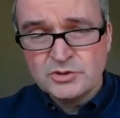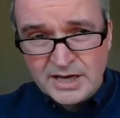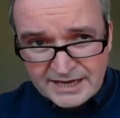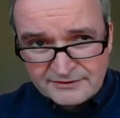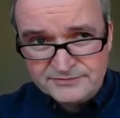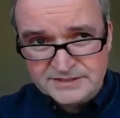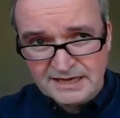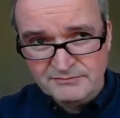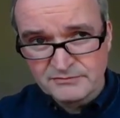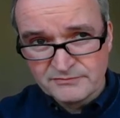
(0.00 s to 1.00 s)
You have to
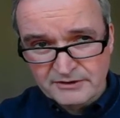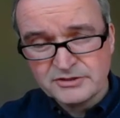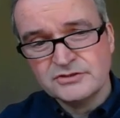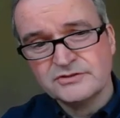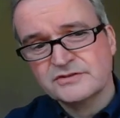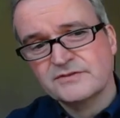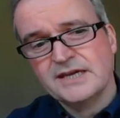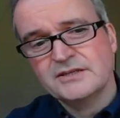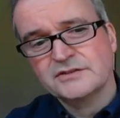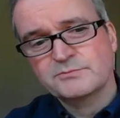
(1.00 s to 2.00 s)
have a very good
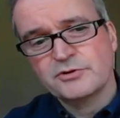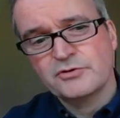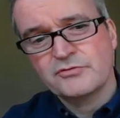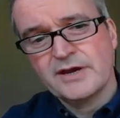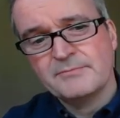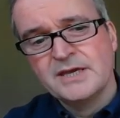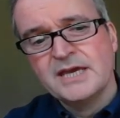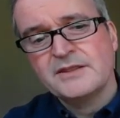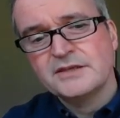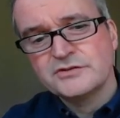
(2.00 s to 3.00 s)
surveillance program.
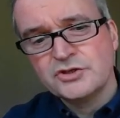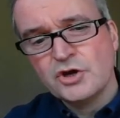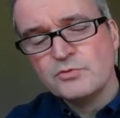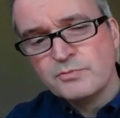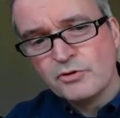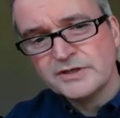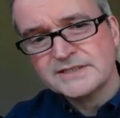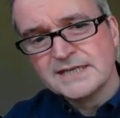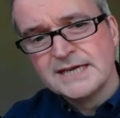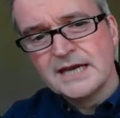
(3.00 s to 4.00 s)
There's no point